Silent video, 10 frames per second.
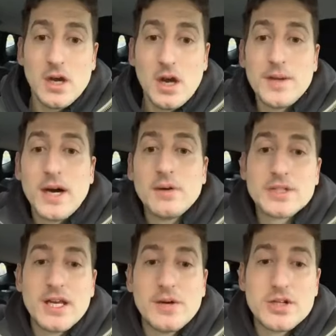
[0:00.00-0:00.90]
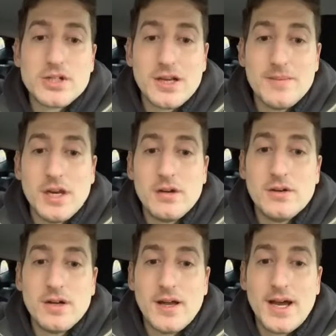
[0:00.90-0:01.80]
Hope that helps. Any questions, let me know,
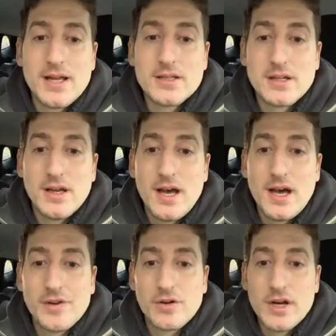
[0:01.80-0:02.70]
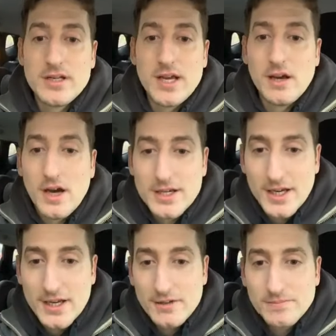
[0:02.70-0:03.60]
and have a great day. Hi,
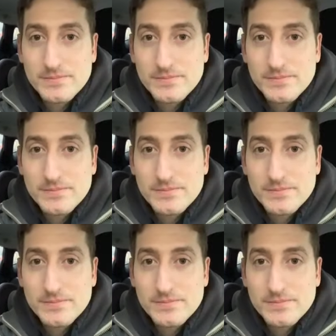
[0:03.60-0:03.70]
Dinah.